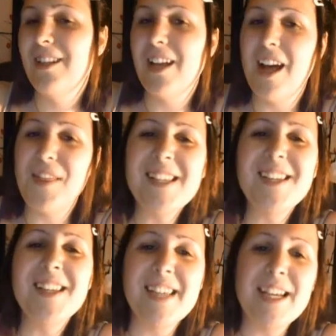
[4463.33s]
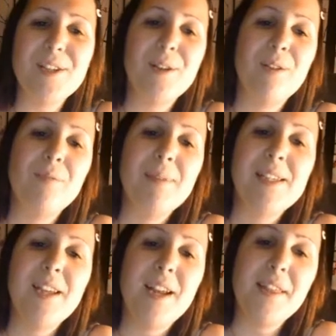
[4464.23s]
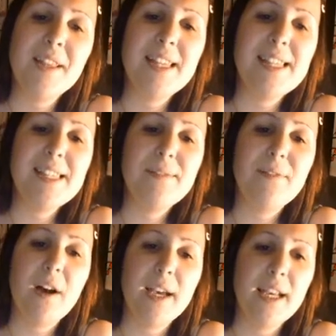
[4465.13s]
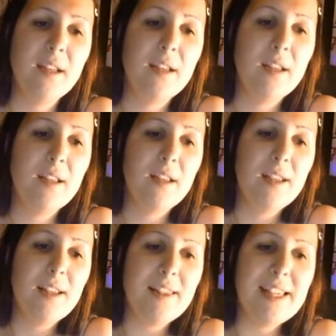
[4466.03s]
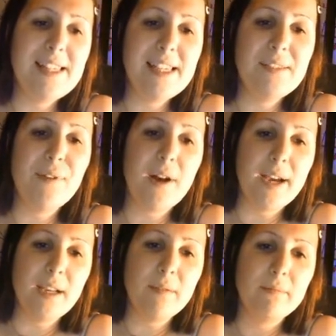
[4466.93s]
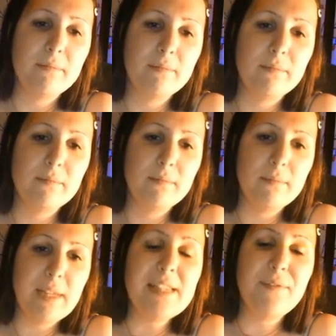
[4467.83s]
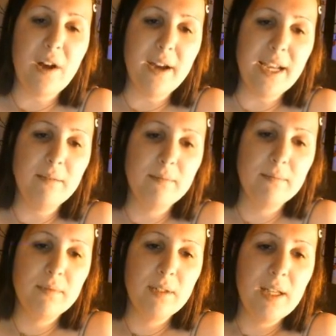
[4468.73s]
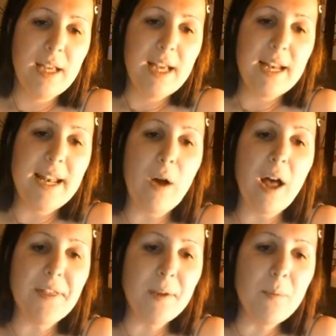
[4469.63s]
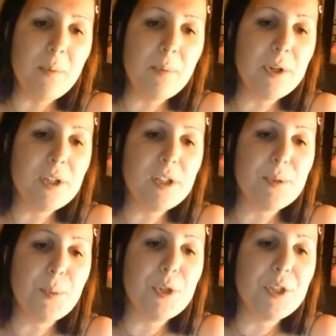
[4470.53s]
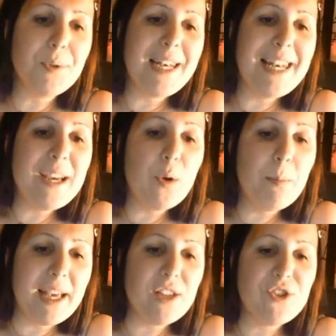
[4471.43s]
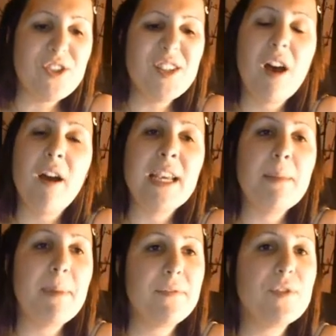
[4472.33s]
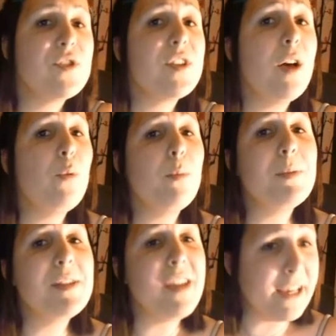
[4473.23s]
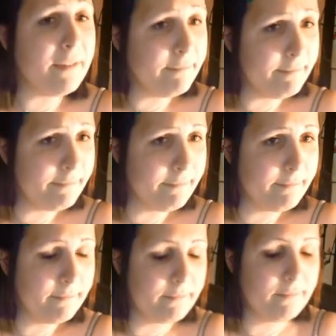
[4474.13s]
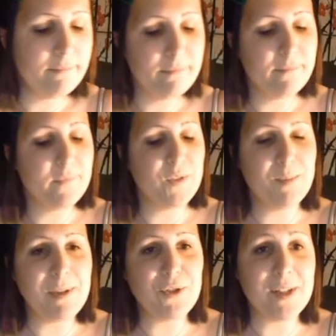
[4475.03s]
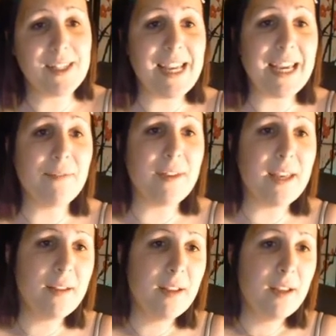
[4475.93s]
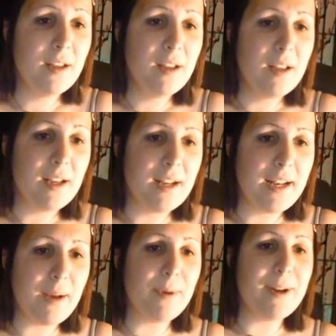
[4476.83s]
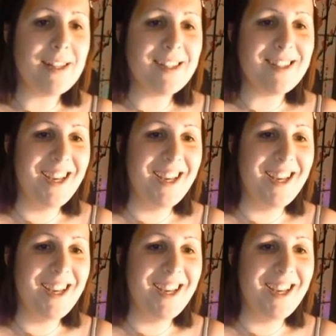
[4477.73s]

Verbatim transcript: I think it's going to take too long for me to learn it. I think this is fine. This is fine. It's fine. Now, I think what we want to do is we want to do a little bit, just a tiny bit of sculpting. Just make sure I save it. Now we're in this.